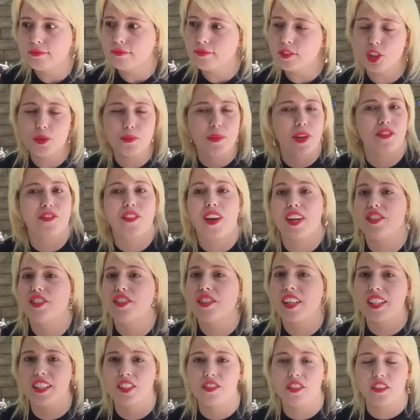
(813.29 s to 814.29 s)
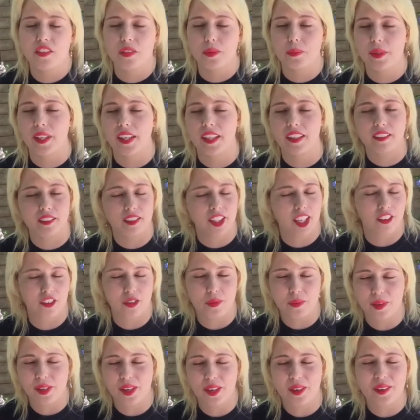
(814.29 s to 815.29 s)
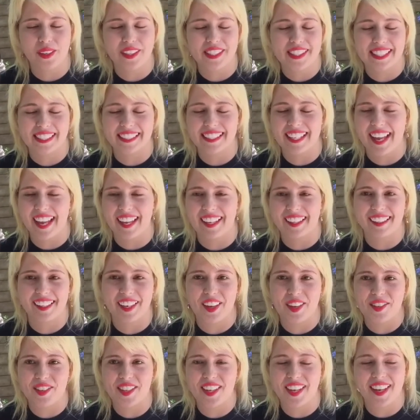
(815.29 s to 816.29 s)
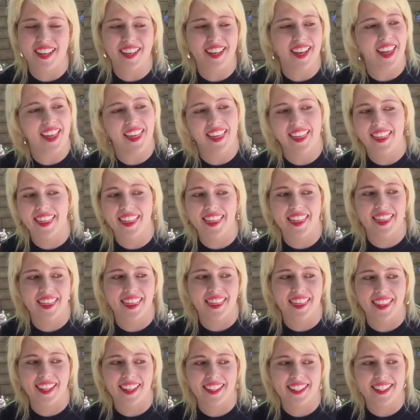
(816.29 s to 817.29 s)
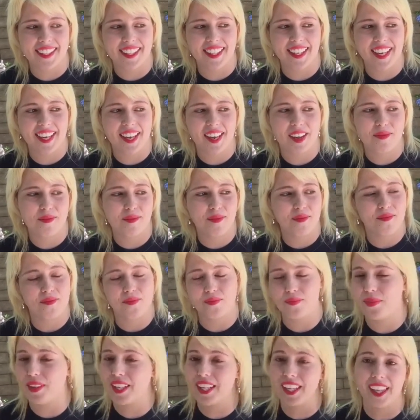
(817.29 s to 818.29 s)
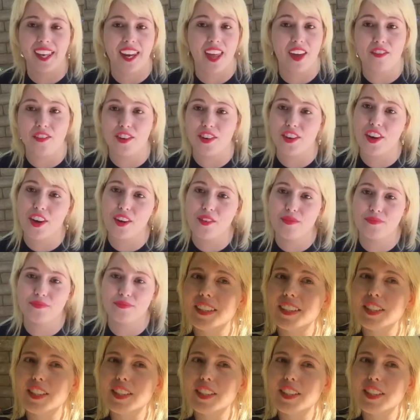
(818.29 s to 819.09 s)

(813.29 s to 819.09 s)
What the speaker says: You may find your next favorite band. Everybody always said that, and I was like, that's lame, but you never know.